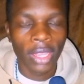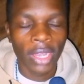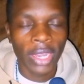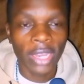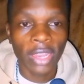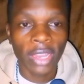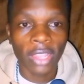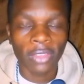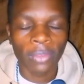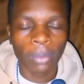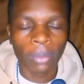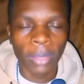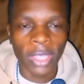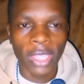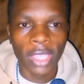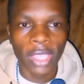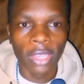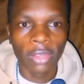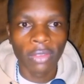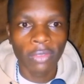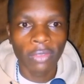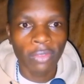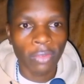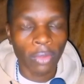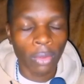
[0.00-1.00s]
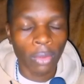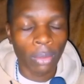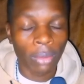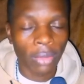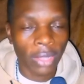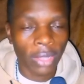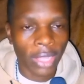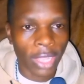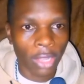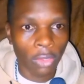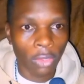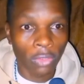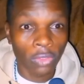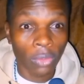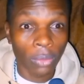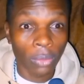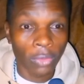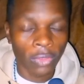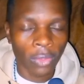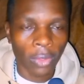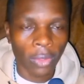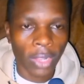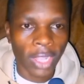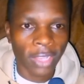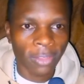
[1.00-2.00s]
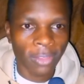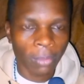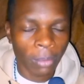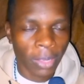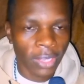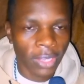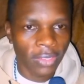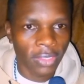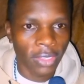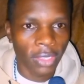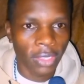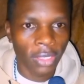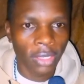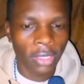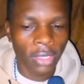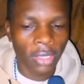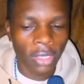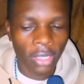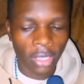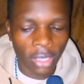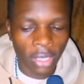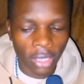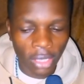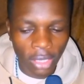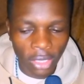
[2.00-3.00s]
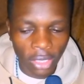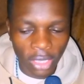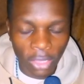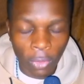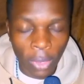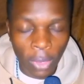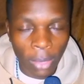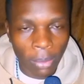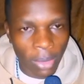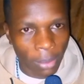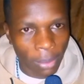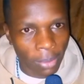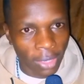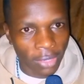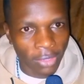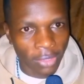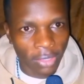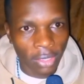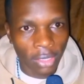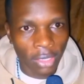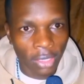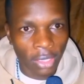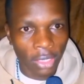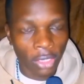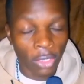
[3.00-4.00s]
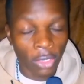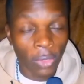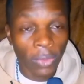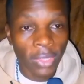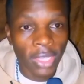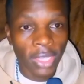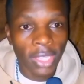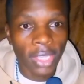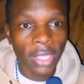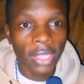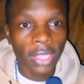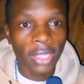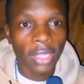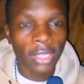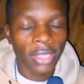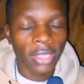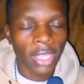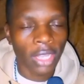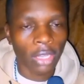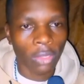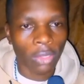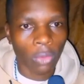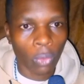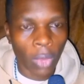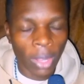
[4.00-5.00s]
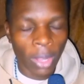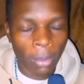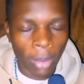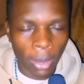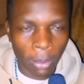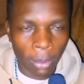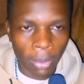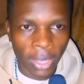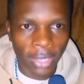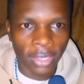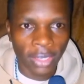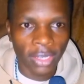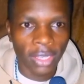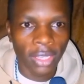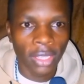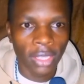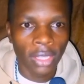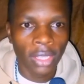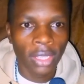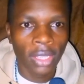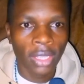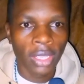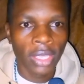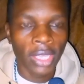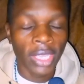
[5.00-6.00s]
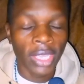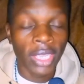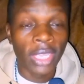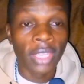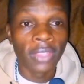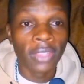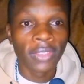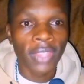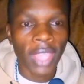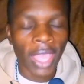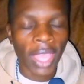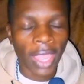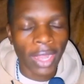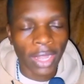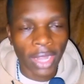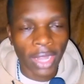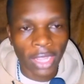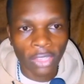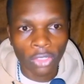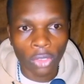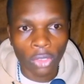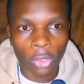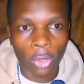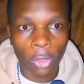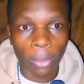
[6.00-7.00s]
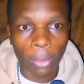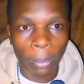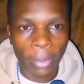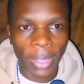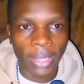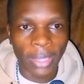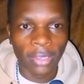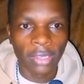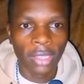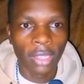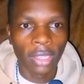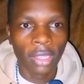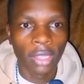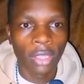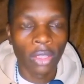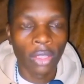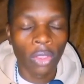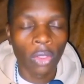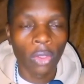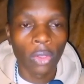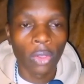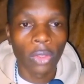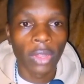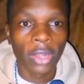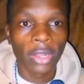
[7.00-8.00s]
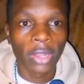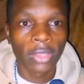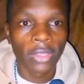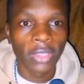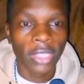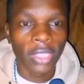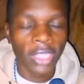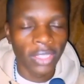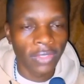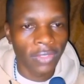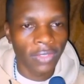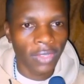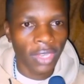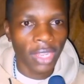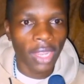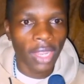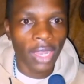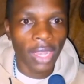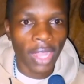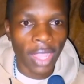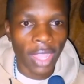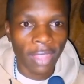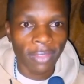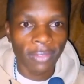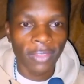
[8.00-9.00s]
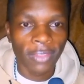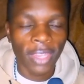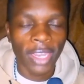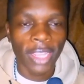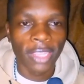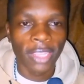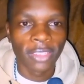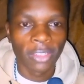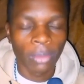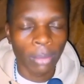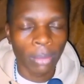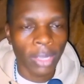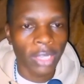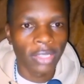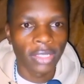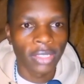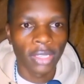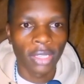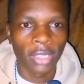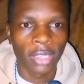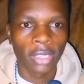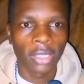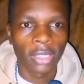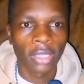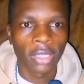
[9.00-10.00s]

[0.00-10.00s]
Let us begin from Kalonzo Musyoka's party, the Wiper Party. Do you think that Wiper Party is a national party or is still a village party?